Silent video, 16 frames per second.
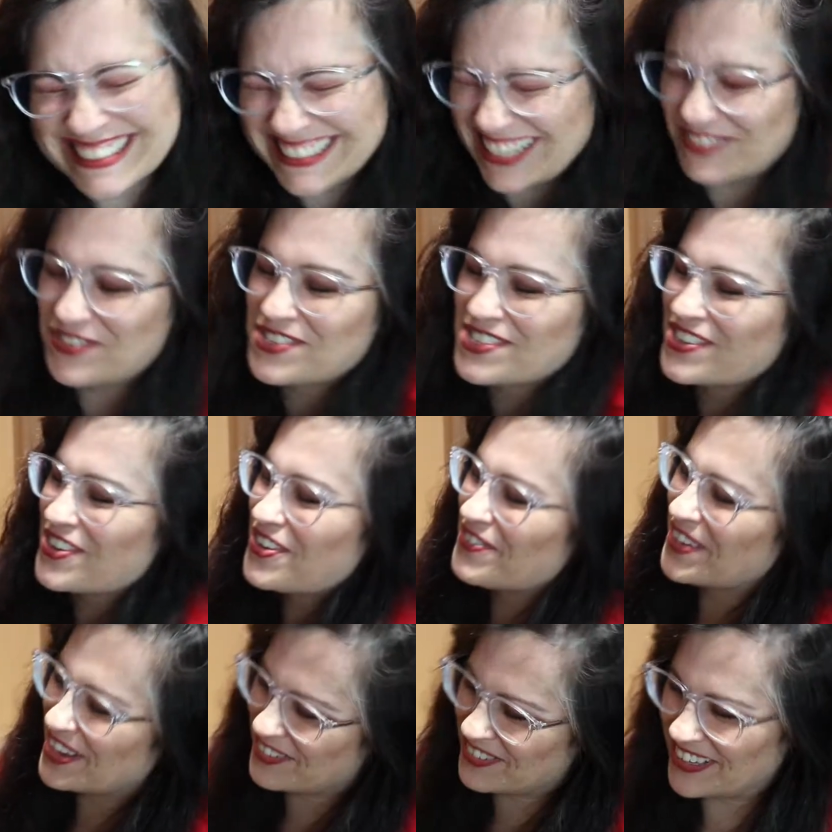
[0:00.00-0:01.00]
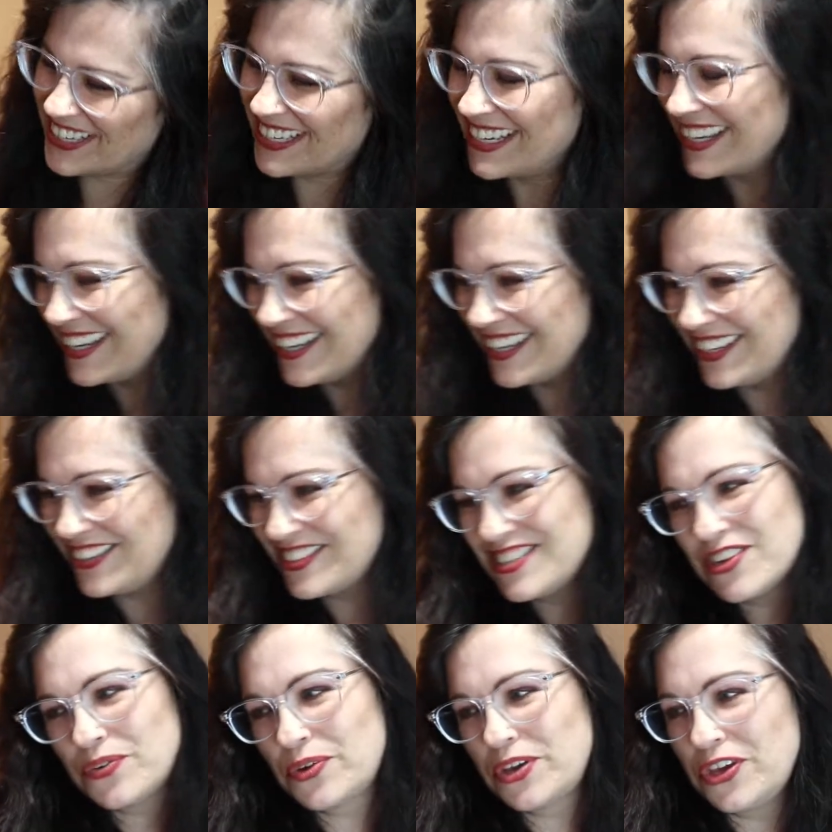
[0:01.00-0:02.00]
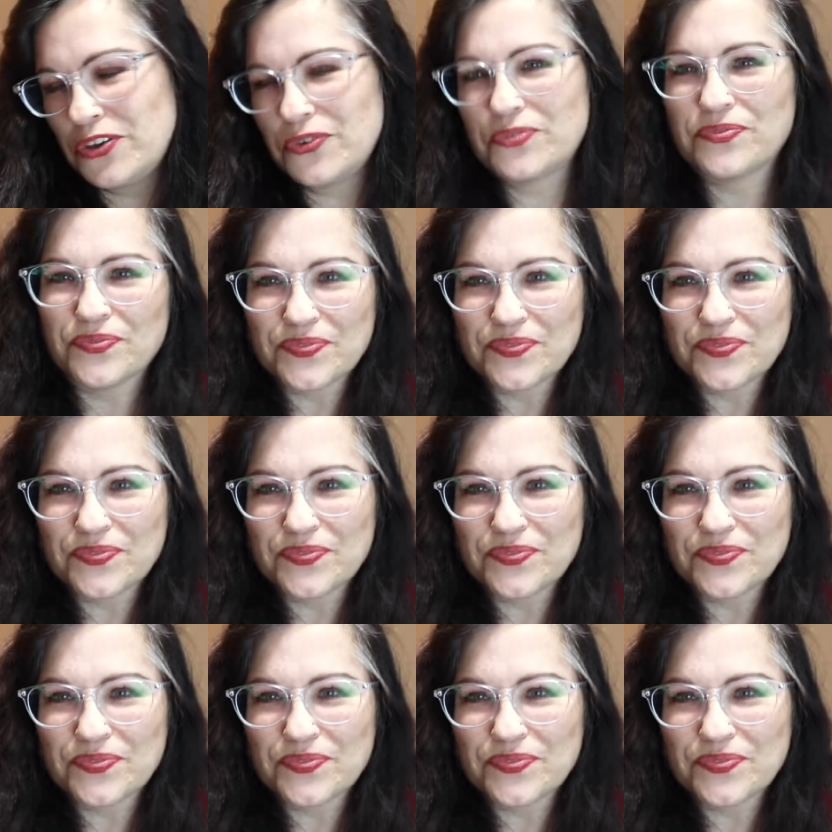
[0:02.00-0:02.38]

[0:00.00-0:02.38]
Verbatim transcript: I'm sorry, baby. You're so cute.